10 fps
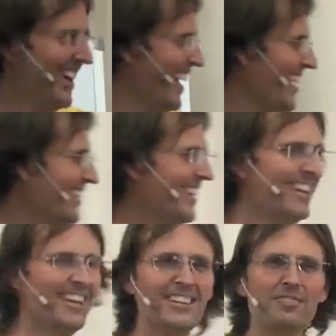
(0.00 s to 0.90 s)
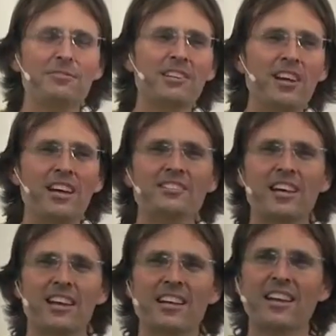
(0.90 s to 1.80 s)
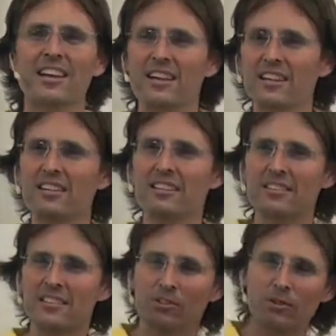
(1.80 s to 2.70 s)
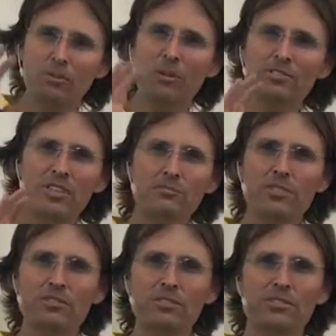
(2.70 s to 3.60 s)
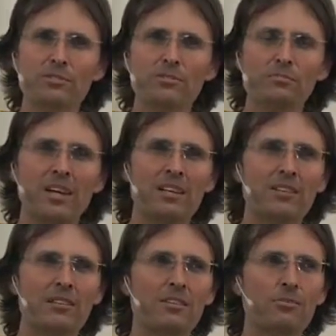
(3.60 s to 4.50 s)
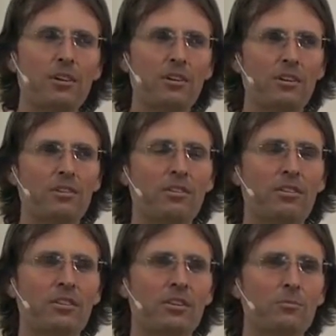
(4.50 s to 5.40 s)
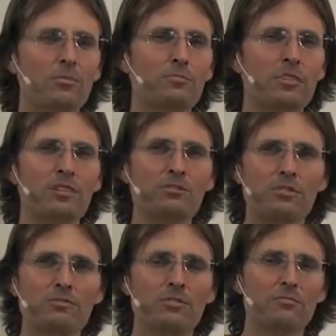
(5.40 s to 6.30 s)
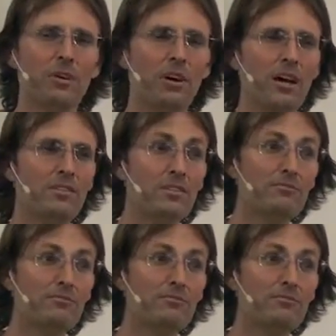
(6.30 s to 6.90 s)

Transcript: And he didn't realize that almost every choice he was making on the road was being driven by the